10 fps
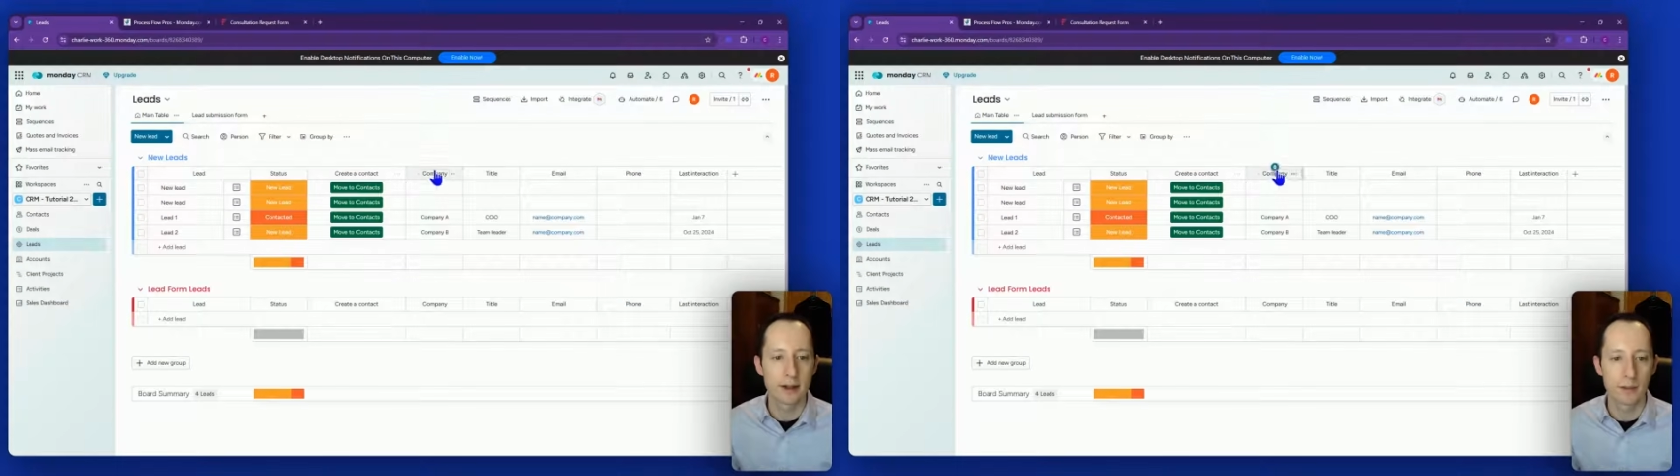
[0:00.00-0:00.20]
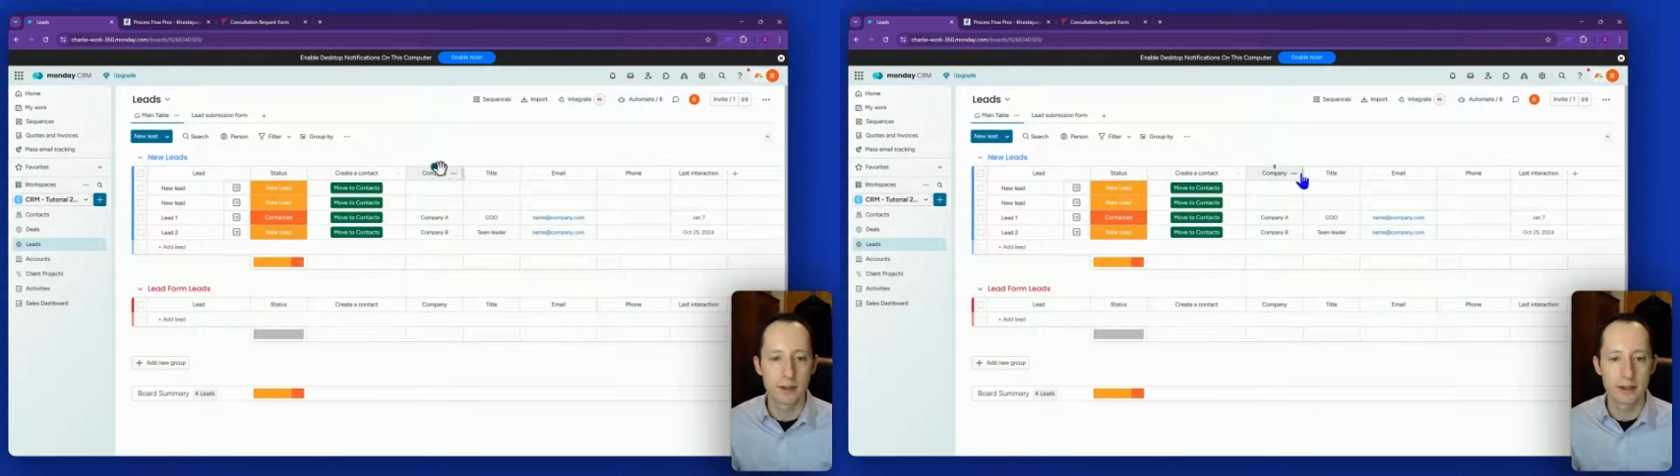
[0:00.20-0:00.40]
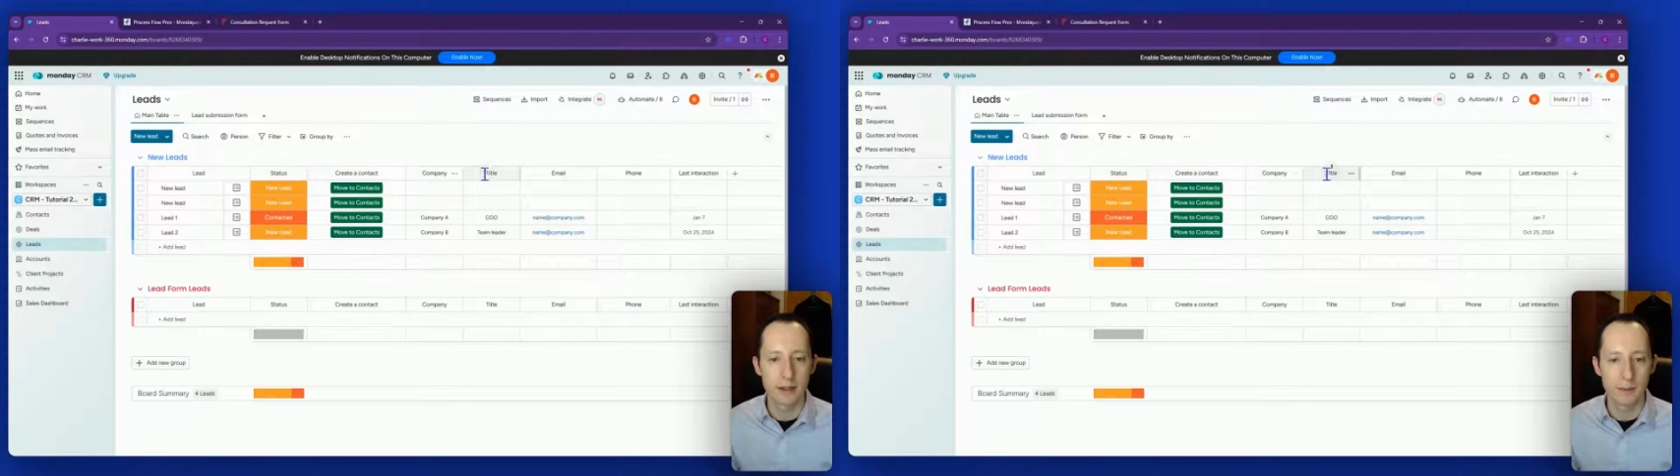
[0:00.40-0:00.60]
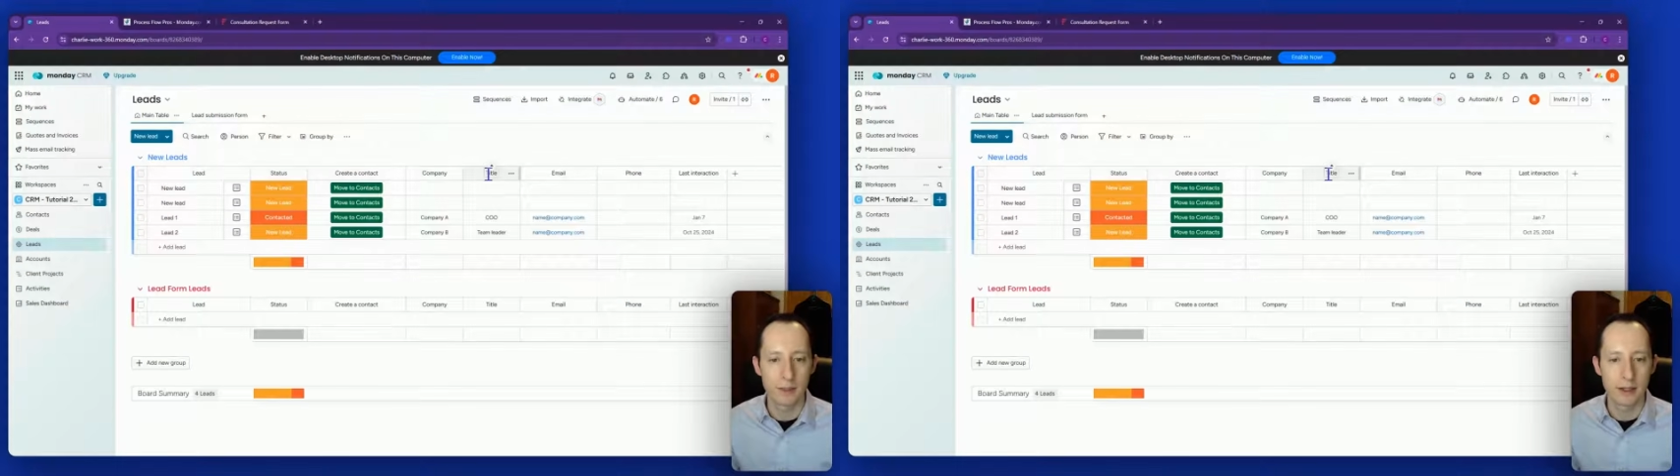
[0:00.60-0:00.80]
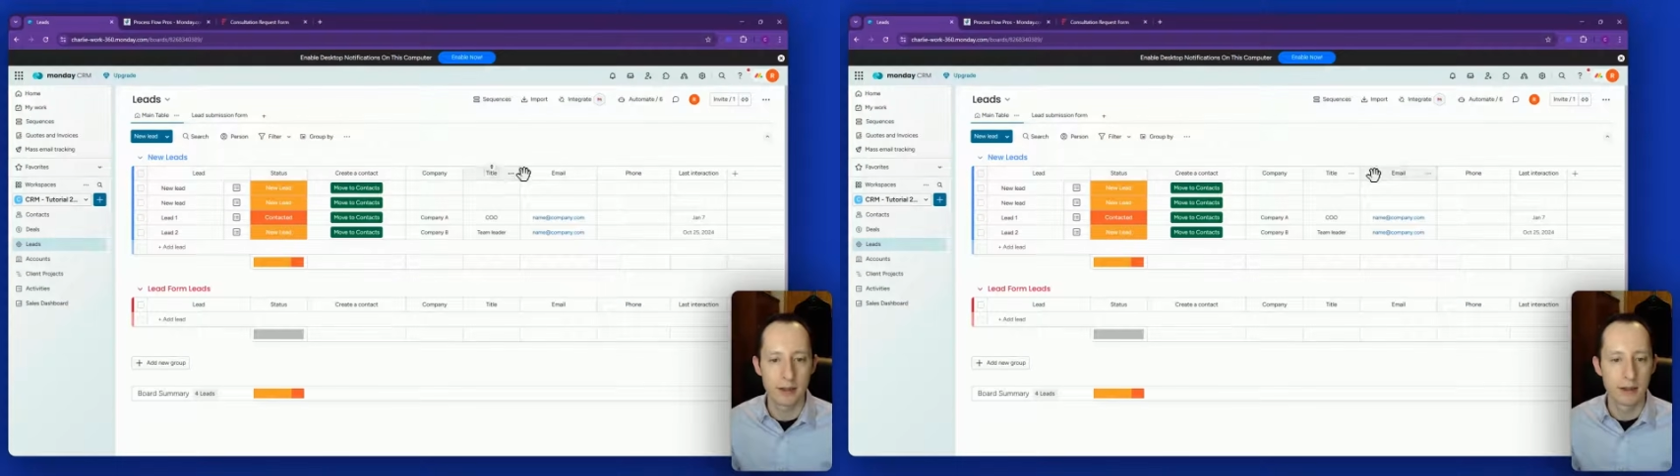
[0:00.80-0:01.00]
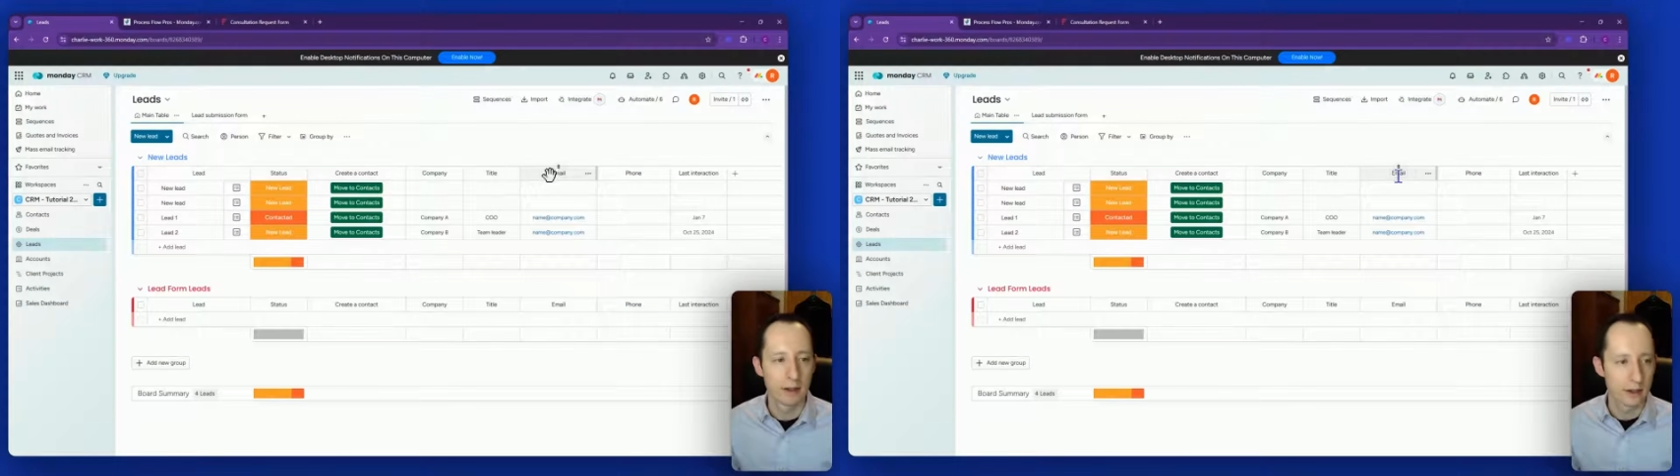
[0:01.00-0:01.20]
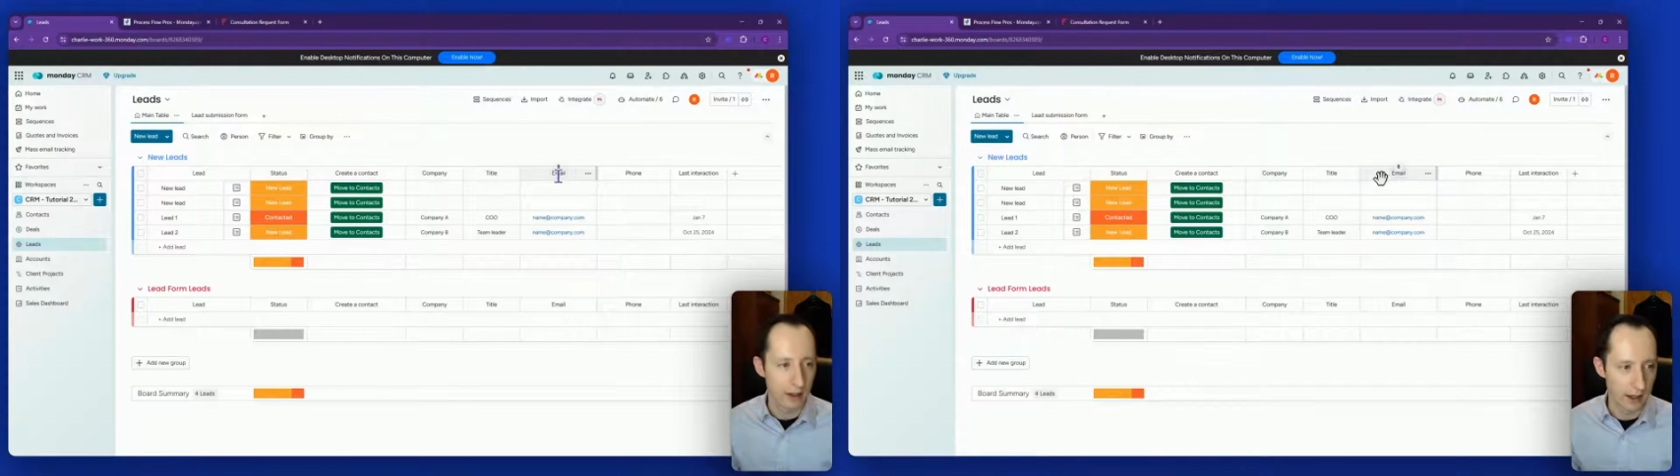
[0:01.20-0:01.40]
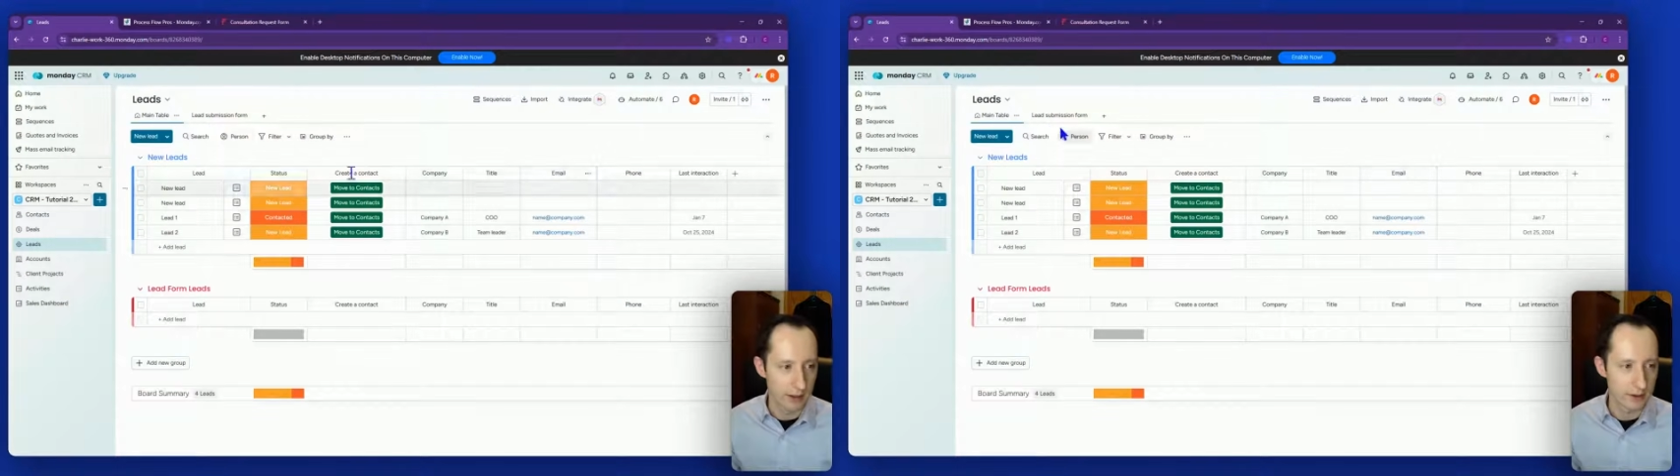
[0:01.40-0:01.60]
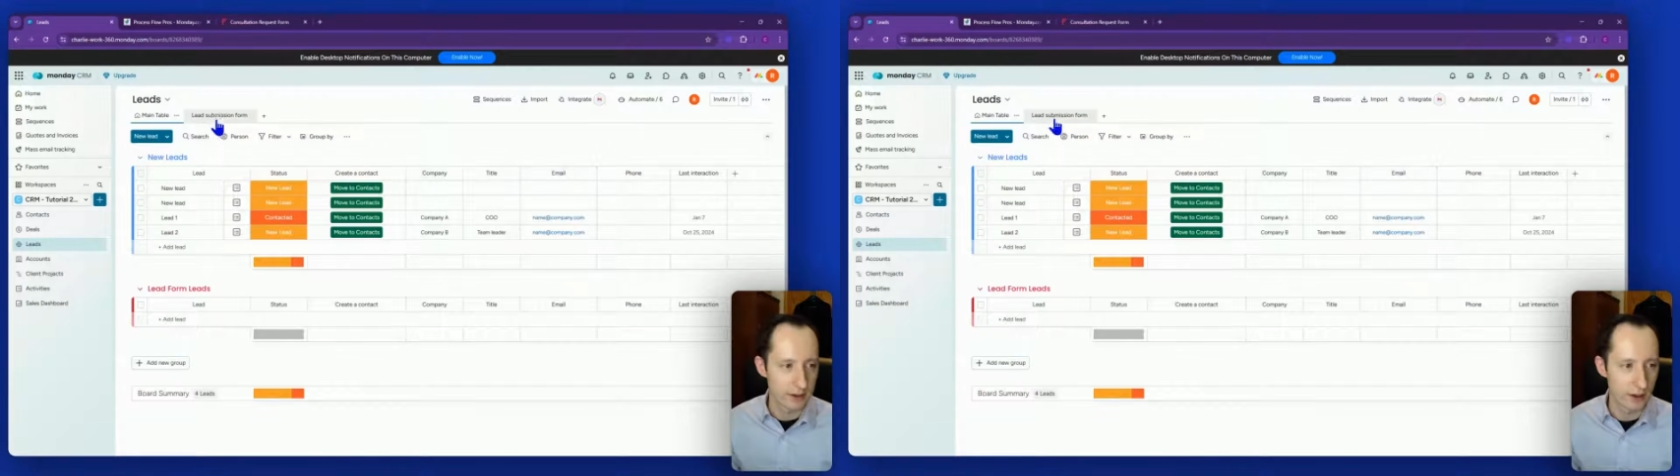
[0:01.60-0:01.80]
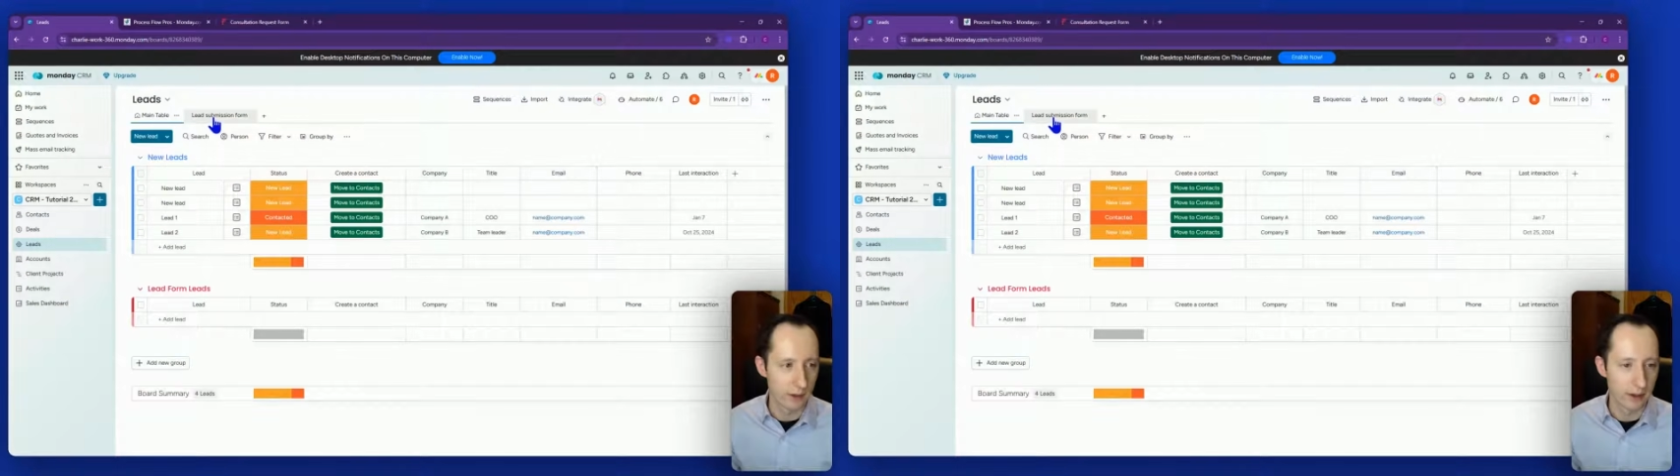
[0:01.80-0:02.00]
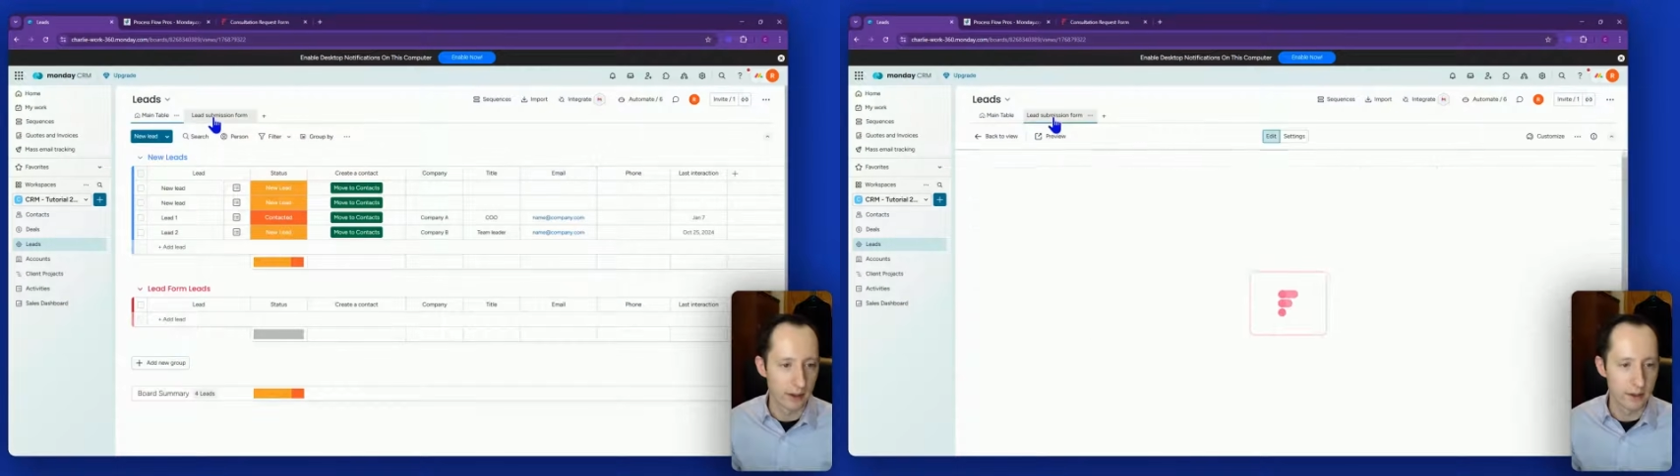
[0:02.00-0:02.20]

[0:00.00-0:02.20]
company is company, and so